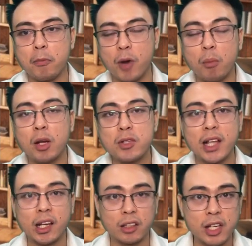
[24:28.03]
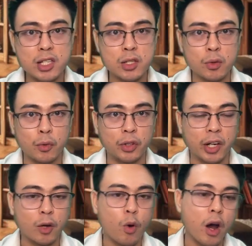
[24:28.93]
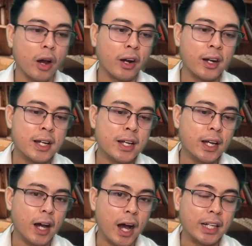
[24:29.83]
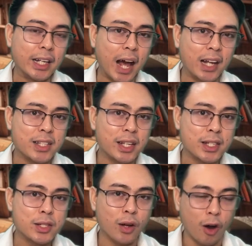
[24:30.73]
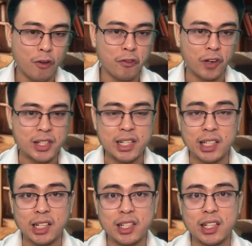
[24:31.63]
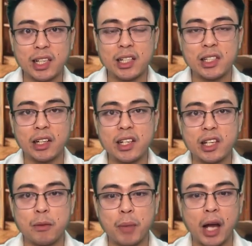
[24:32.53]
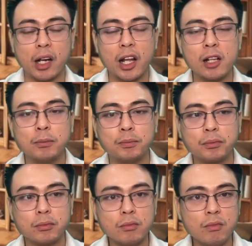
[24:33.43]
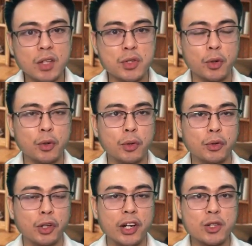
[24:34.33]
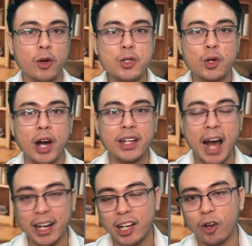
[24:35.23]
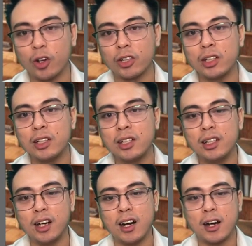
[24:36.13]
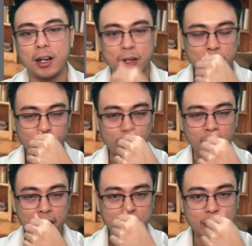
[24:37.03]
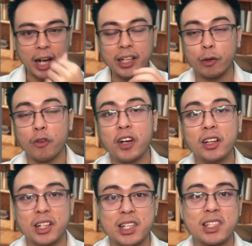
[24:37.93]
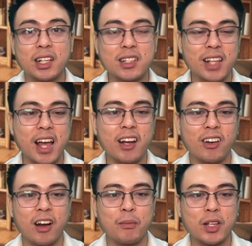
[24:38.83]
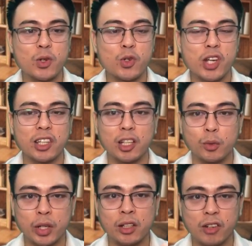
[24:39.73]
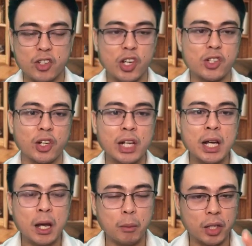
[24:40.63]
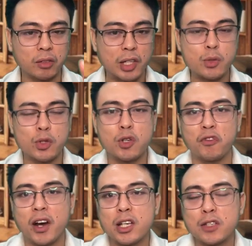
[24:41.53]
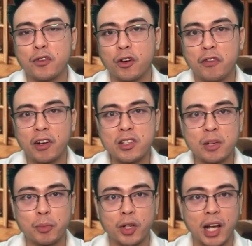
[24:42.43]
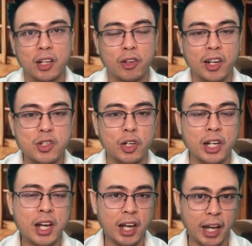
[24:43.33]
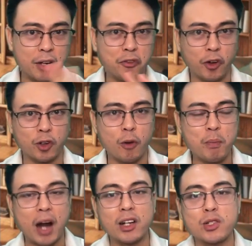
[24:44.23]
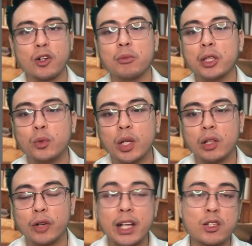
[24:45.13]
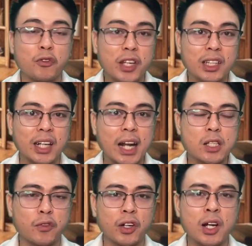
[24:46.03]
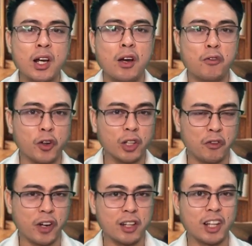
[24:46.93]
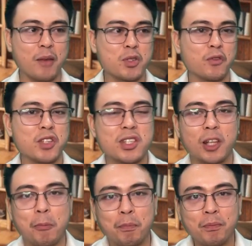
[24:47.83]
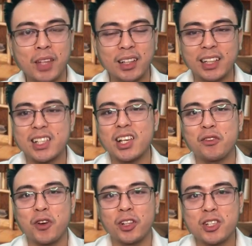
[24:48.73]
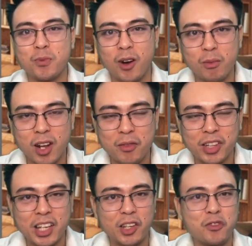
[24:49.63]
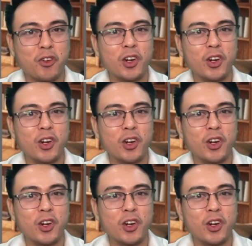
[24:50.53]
problems like this would require an analysis of resistances in series and parallel. So there is also an analog or an equivalent resistance diagram associated with radiation. But this would suffice for very simple calculation and for comparison between rates of heat transfer for different types of system. That is it for this problem. Thank you for